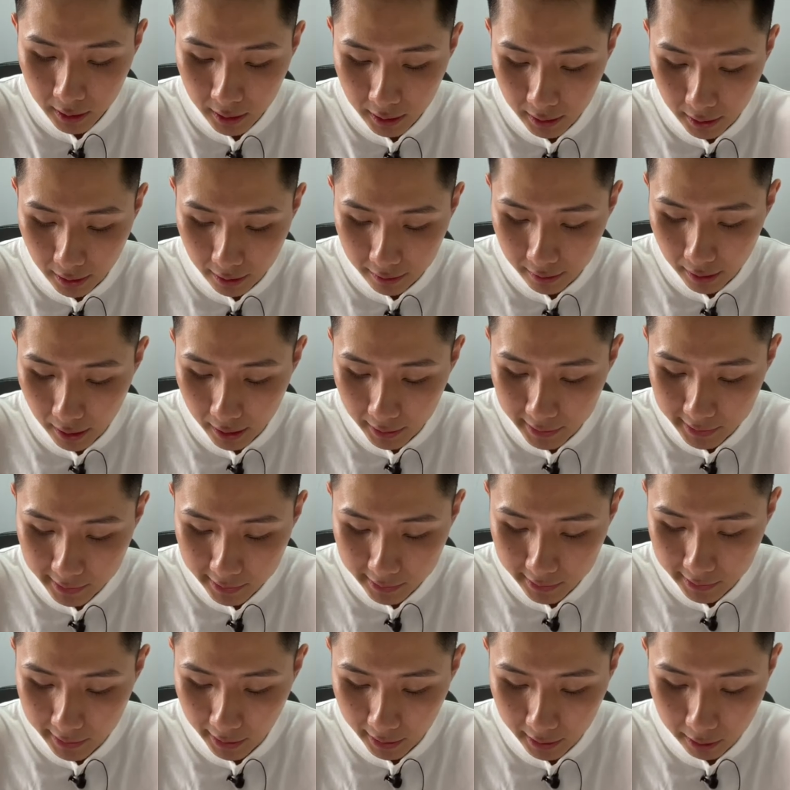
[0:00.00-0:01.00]
And that's
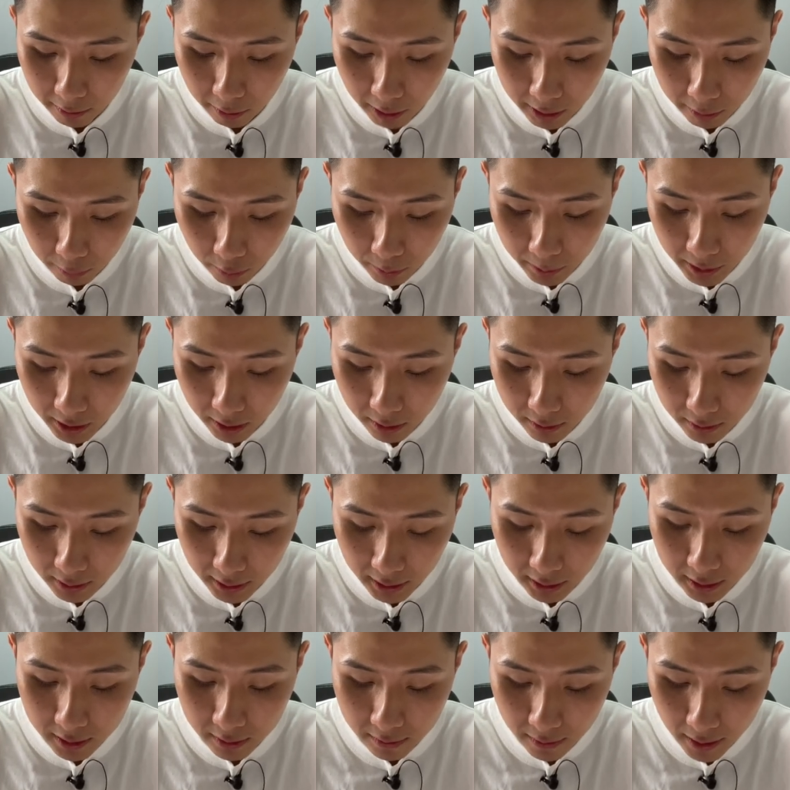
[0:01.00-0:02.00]
second one would be
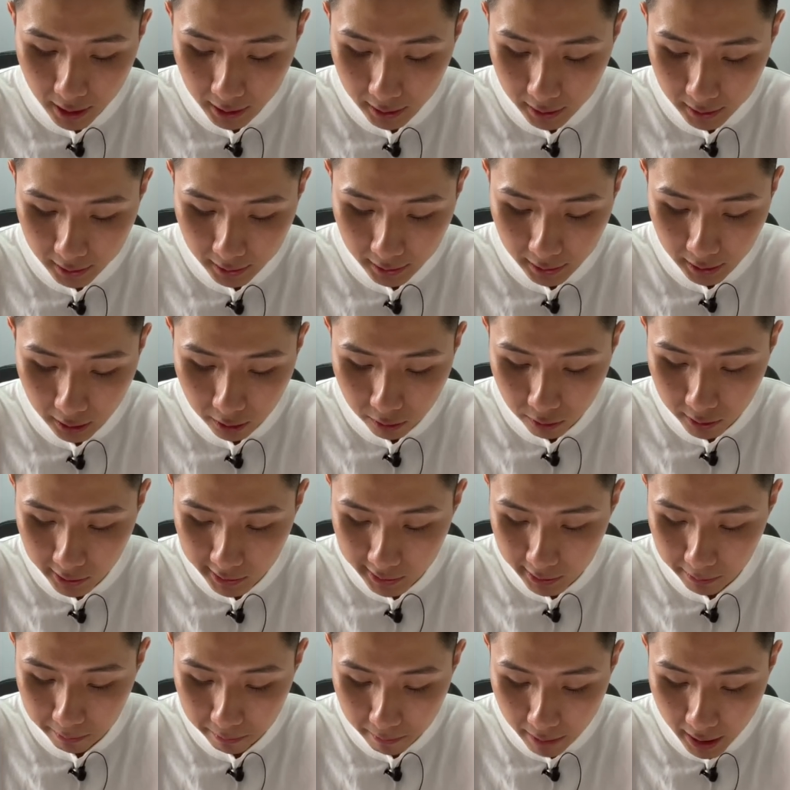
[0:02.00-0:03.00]
incorrect. Increase
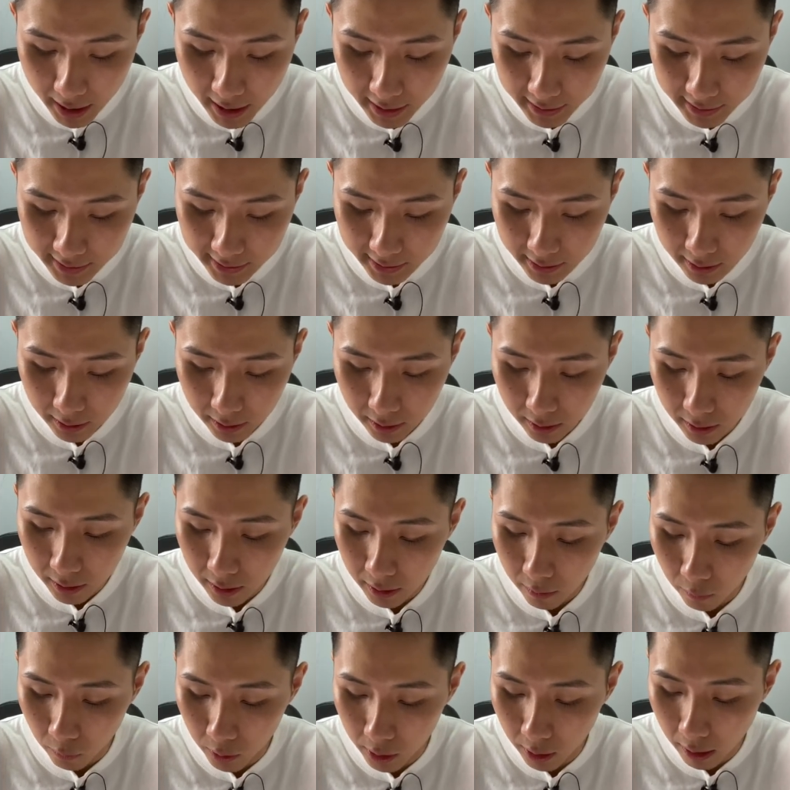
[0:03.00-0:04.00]
the mass.
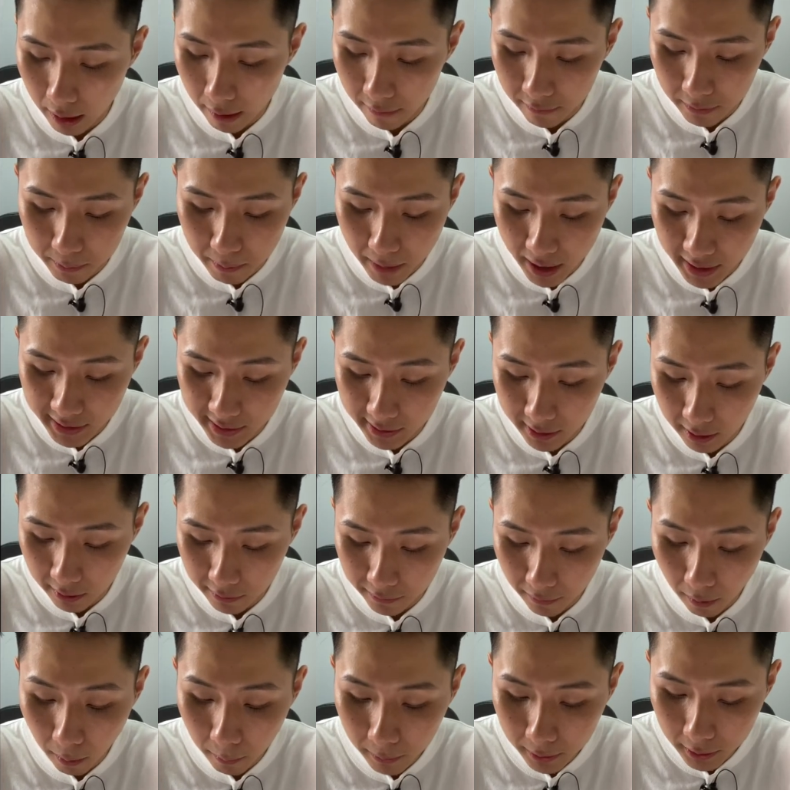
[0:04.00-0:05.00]
We don't have mass in our
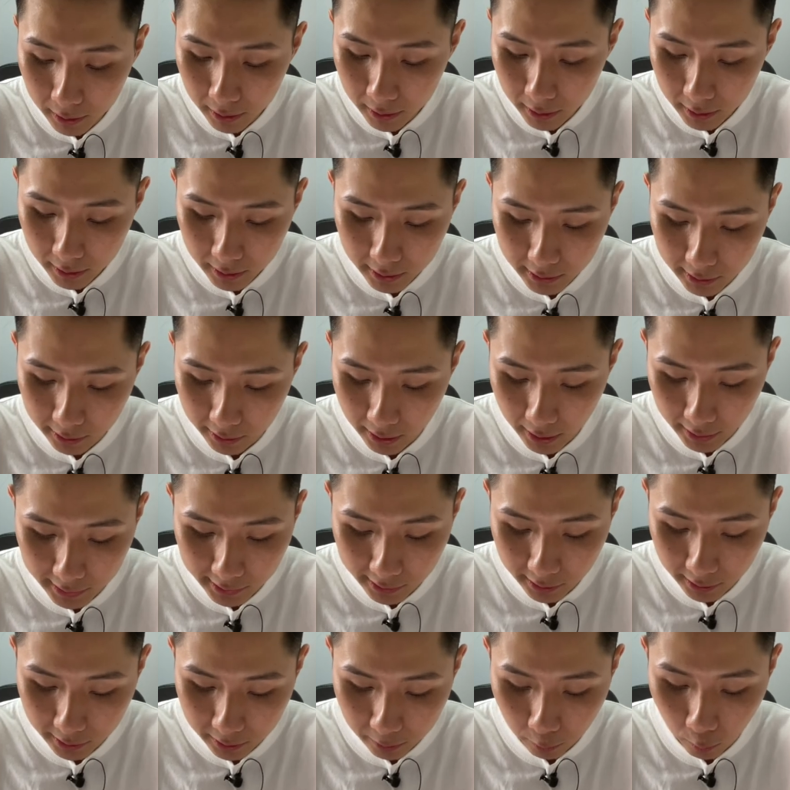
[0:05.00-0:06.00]
formula, so that's
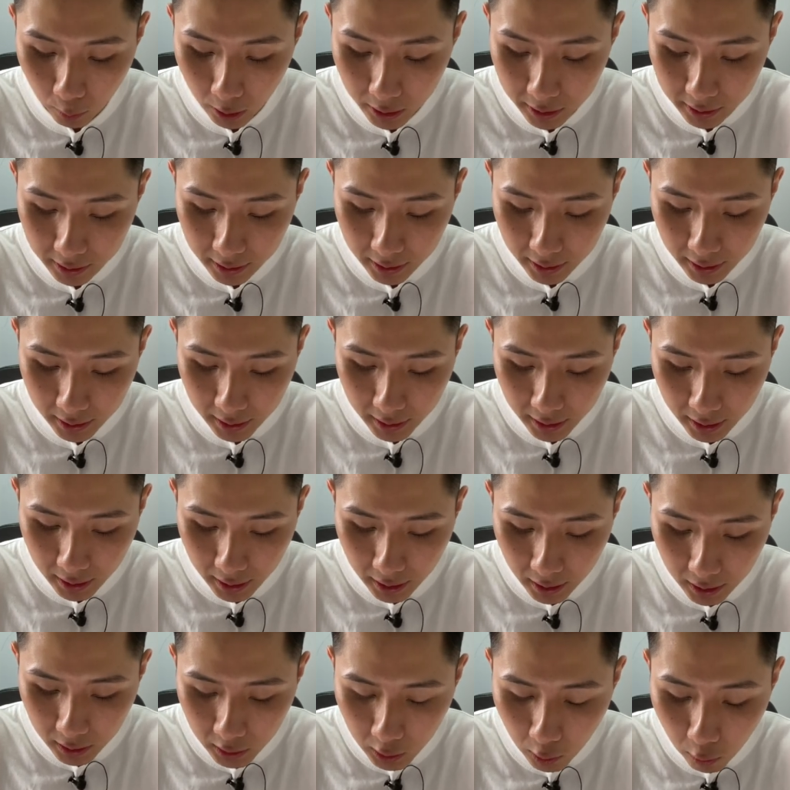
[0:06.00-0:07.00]
another one.
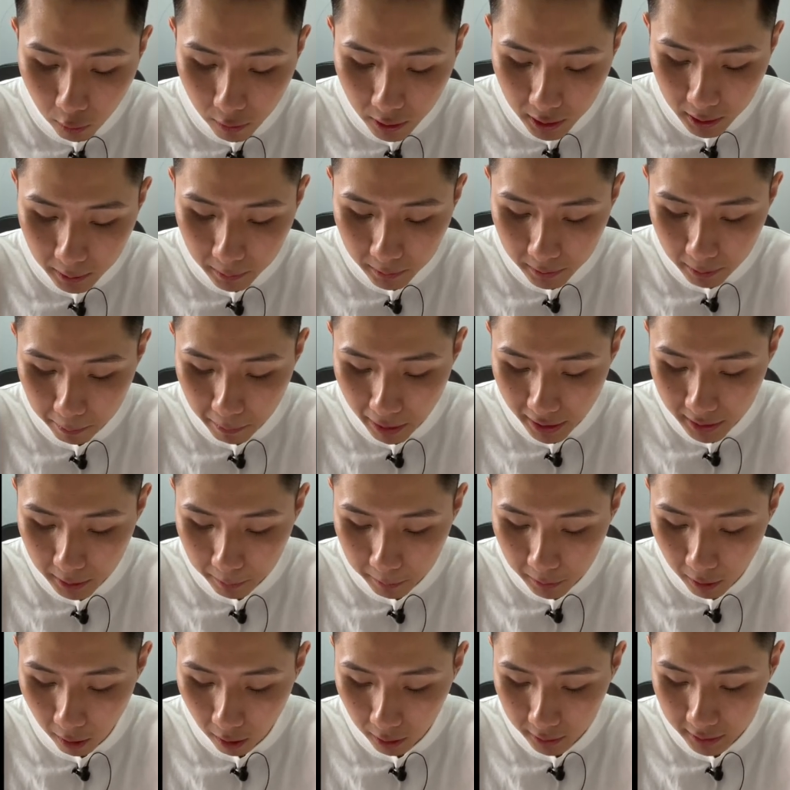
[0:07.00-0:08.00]
Lowering the metal
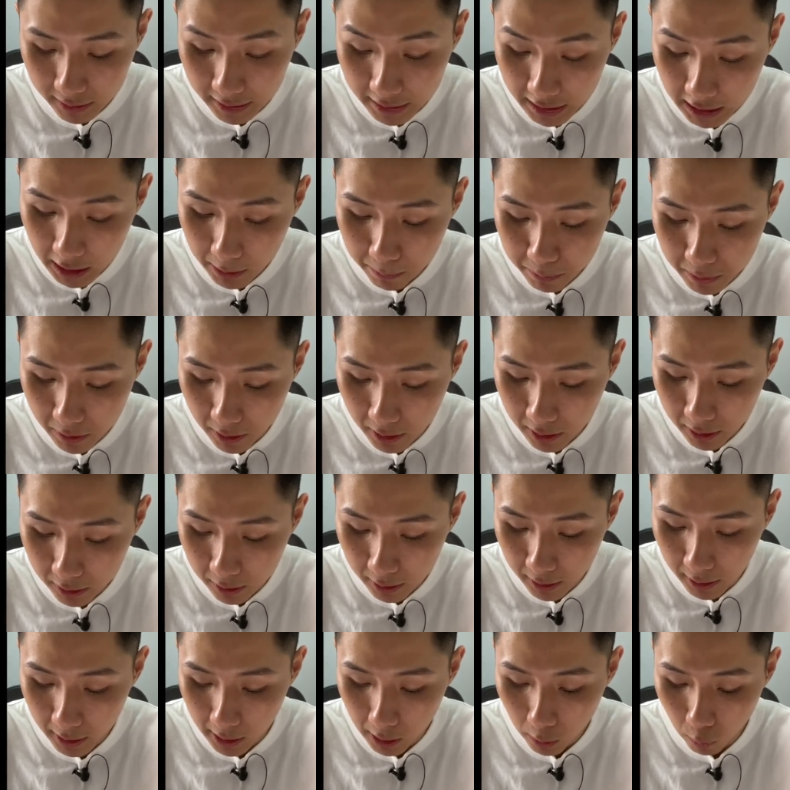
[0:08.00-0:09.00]
block deeper into
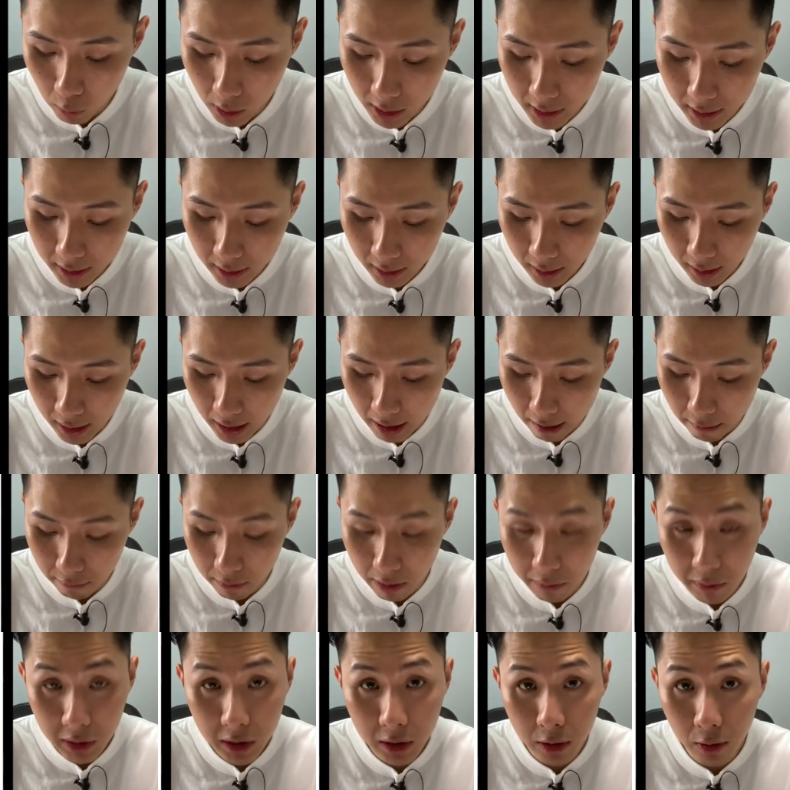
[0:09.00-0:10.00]
the liquid. And
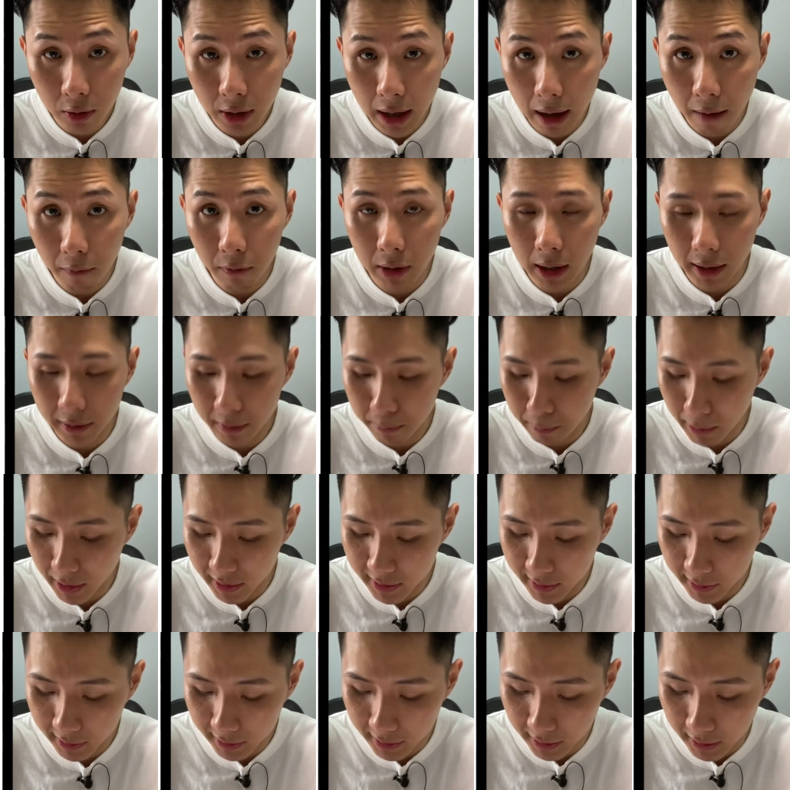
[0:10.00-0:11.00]
when we do that, we are
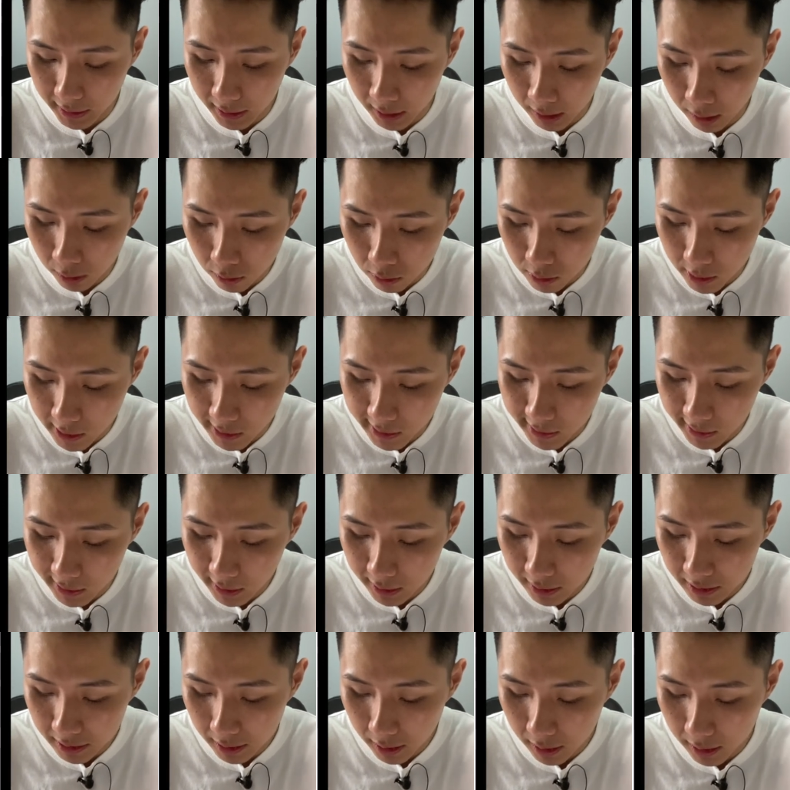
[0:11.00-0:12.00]
basically
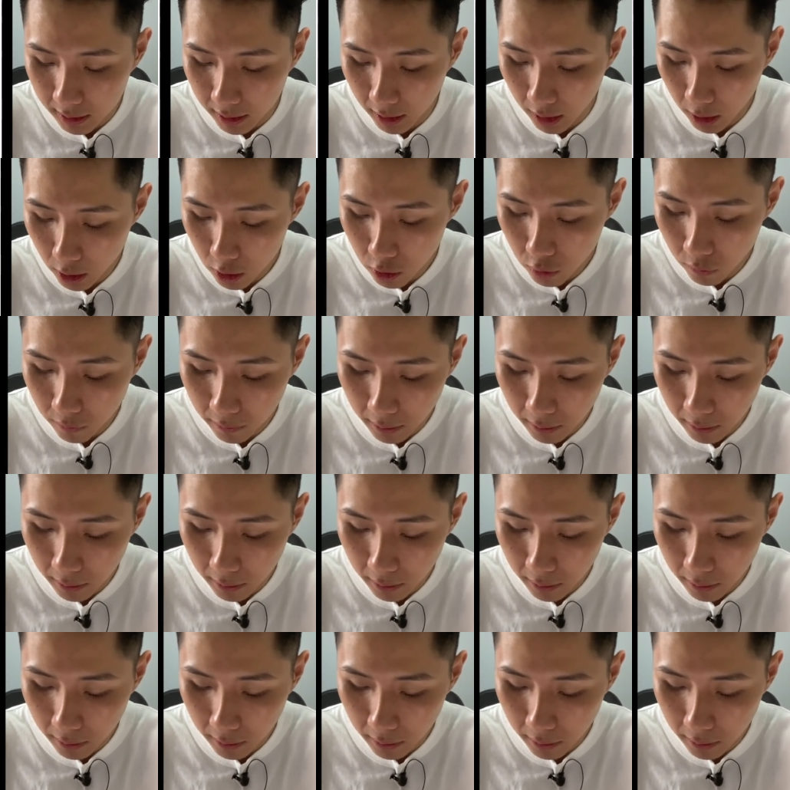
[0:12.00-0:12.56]
increasing the H.